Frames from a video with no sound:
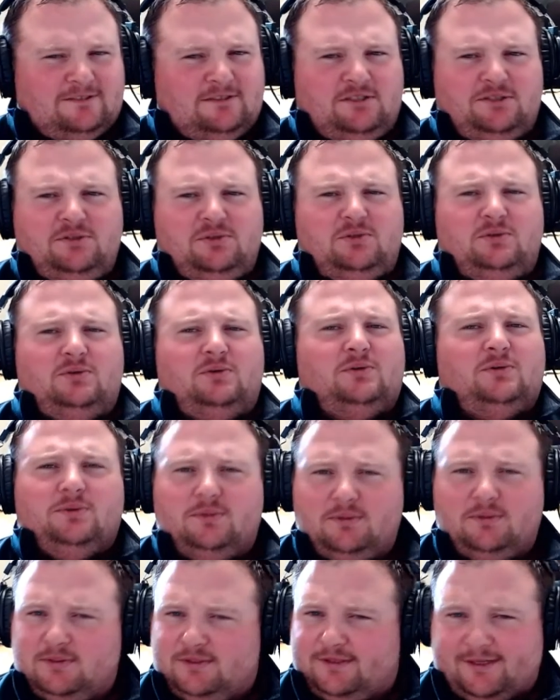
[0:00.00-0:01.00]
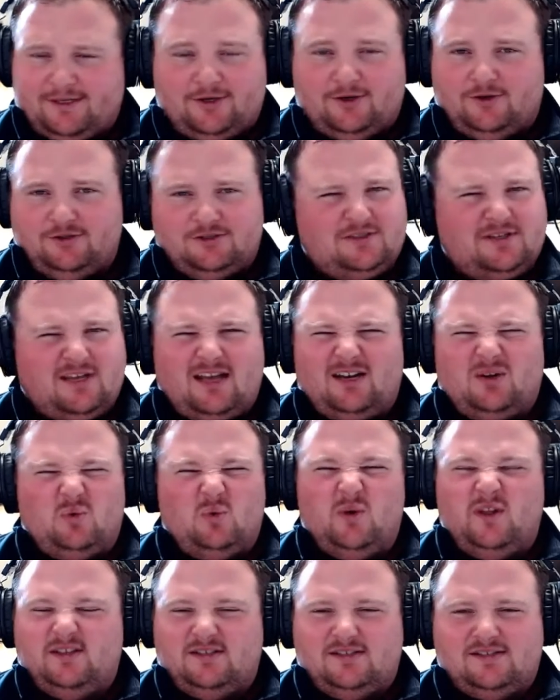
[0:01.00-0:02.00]
ooh, you know, just kind of
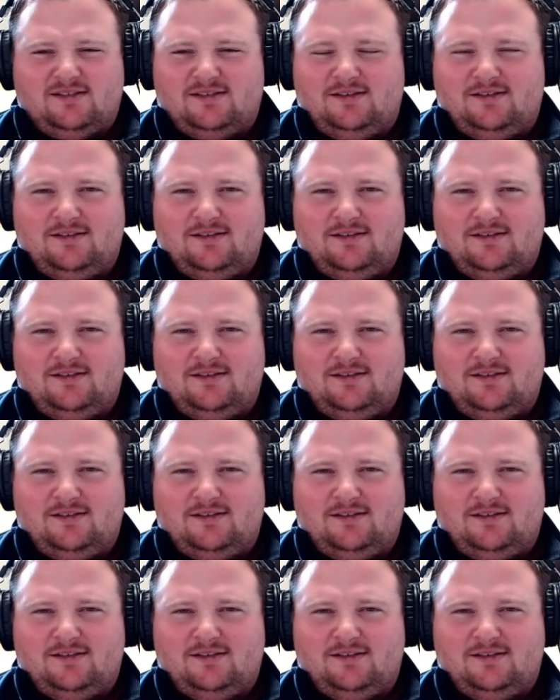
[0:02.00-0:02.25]
wince.